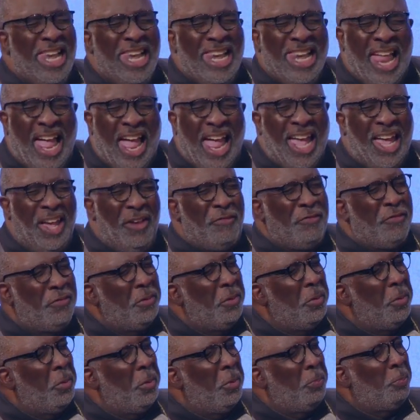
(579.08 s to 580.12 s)
life,
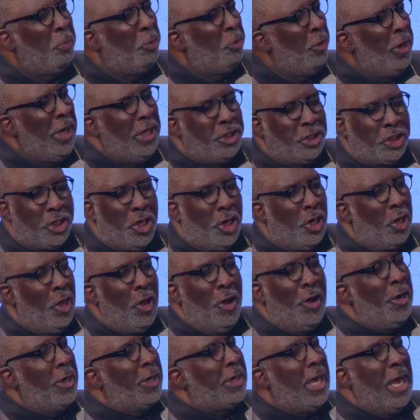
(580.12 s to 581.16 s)
preach,
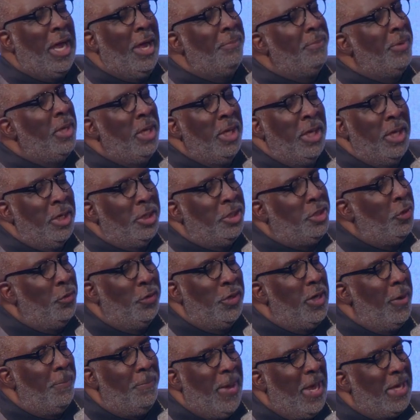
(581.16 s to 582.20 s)
Clarke, I'm
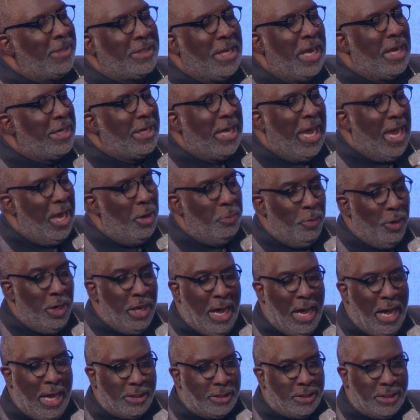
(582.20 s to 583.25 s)
doing the best I can with a
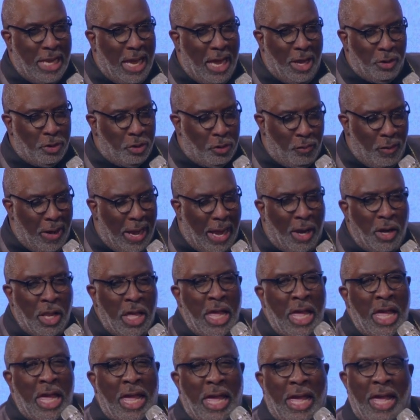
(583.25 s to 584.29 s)
hostile crowd.
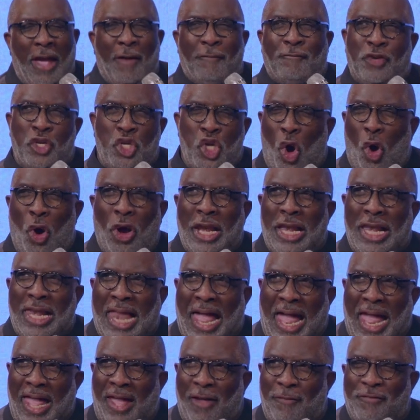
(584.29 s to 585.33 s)
If your
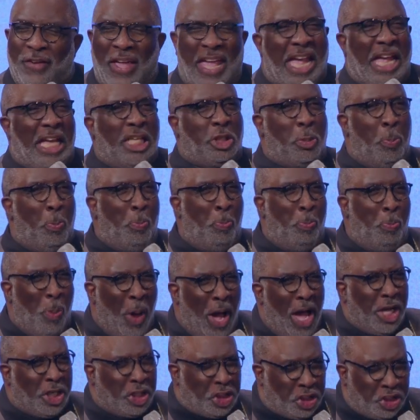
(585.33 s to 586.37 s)
life is
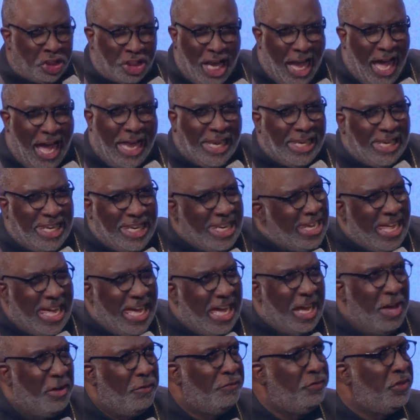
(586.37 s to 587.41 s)
buckshot
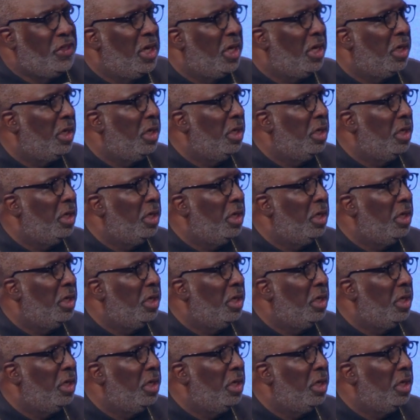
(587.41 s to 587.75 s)
lived,